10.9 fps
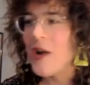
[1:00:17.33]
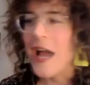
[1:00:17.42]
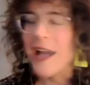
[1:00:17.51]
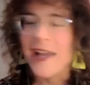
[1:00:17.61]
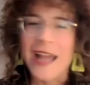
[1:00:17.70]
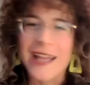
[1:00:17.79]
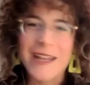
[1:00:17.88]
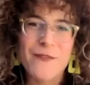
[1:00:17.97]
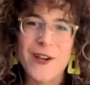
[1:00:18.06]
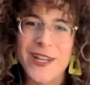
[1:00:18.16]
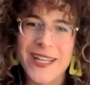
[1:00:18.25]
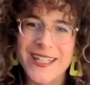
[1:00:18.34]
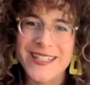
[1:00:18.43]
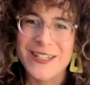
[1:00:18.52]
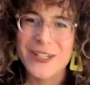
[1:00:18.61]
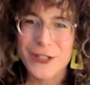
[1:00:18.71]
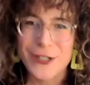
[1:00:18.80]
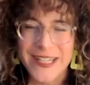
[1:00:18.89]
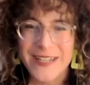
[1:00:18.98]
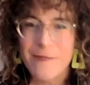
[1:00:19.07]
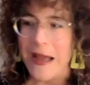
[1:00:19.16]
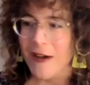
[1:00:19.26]
I get very nerdy
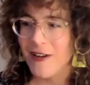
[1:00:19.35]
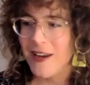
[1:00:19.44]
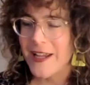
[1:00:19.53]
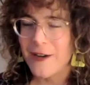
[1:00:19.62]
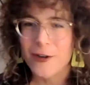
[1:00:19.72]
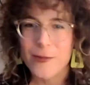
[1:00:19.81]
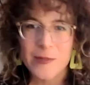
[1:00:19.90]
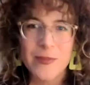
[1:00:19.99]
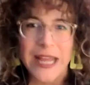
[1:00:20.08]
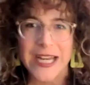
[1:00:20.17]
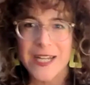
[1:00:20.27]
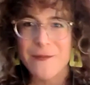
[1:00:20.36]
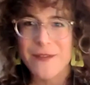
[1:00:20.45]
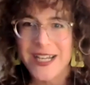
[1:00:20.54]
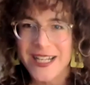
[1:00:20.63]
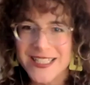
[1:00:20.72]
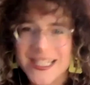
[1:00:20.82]
about like urban planning meetings,